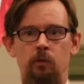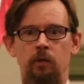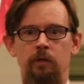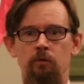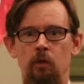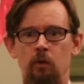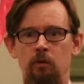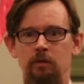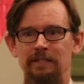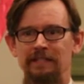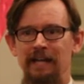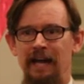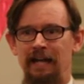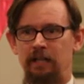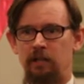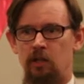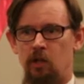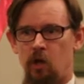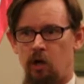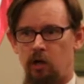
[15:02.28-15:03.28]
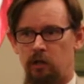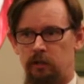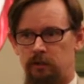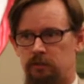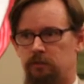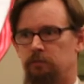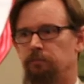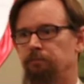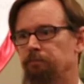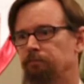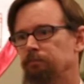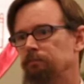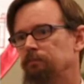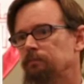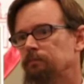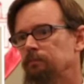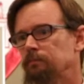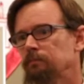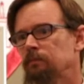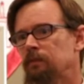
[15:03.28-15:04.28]
he wrote dialogues.
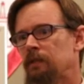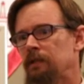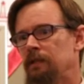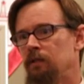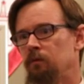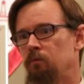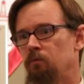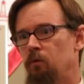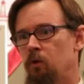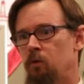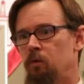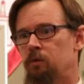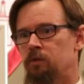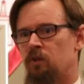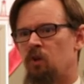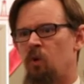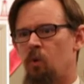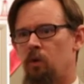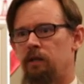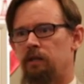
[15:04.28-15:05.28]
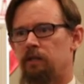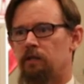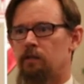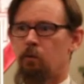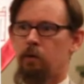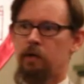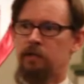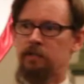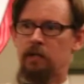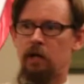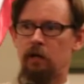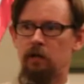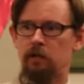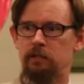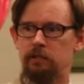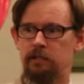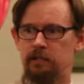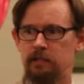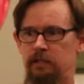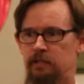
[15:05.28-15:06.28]
He wrote according to the way
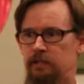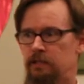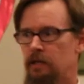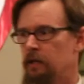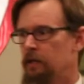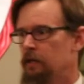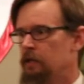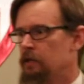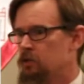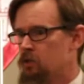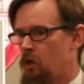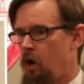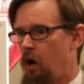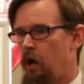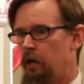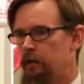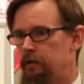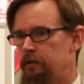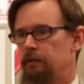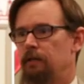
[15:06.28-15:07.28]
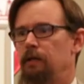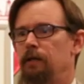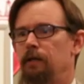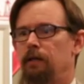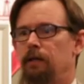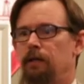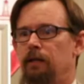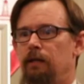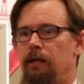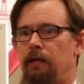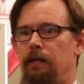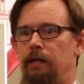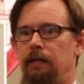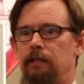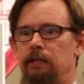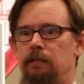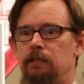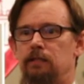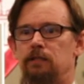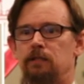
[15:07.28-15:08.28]
Socrates taught.
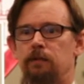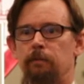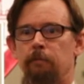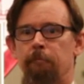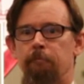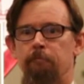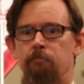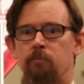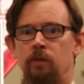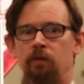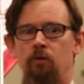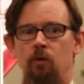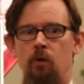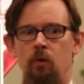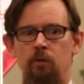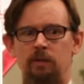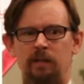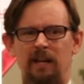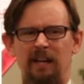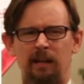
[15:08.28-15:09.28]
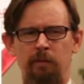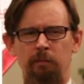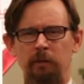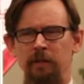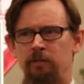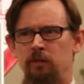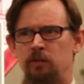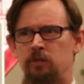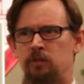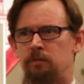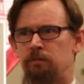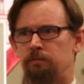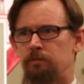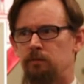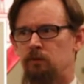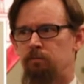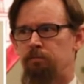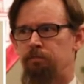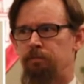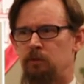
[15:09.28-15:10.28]
And he wrote, I believe there's
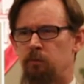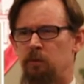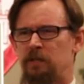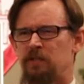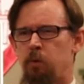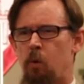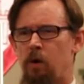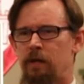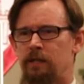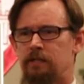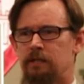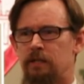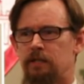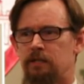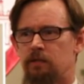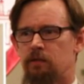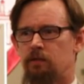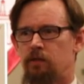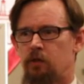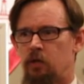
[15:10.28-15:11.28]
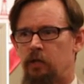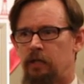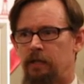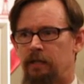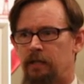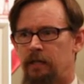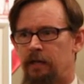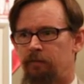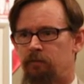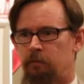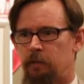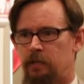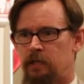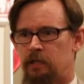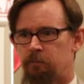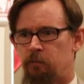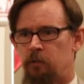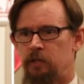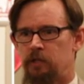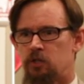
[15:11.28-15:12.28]
between 26 and 30 that
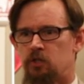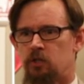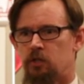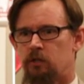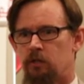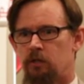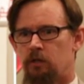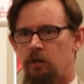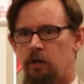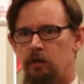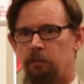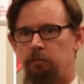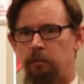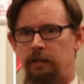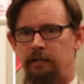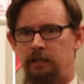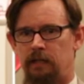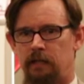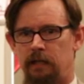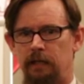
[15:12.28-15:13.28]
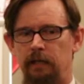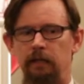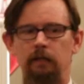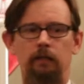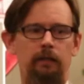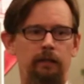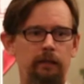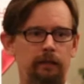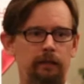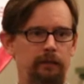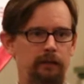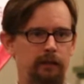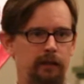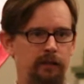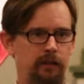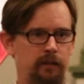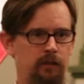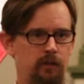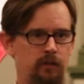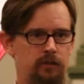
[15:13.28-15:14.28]
everybody's pretty sure are Platonic.
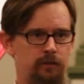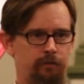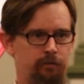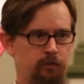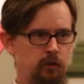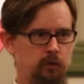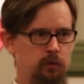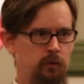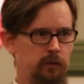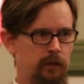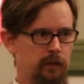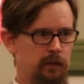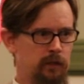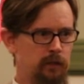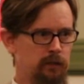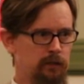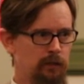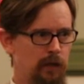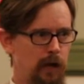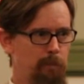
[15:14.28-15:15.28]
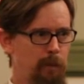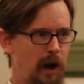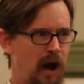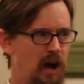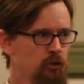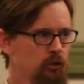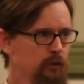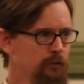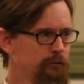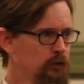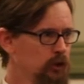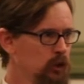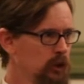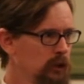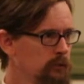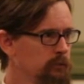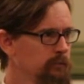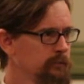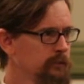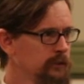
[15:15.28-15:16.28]
And then there's a few that are
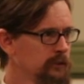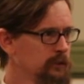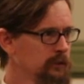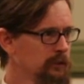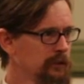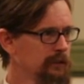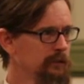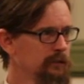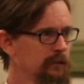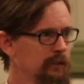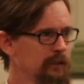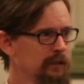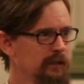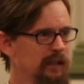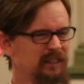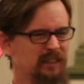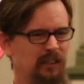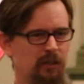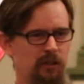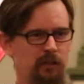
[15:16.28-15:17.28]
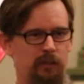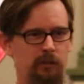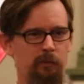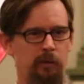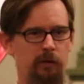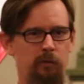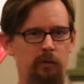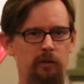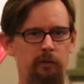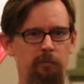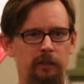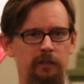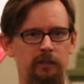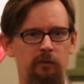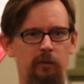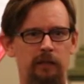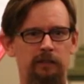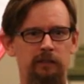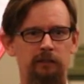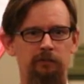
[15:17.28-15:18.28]
apocryphal, sort of like to argue about whether
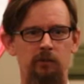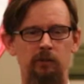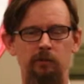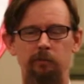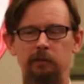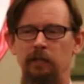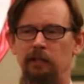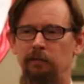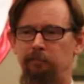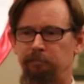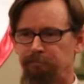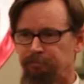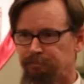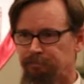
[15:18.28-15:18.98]
Plato actually wrote them or not.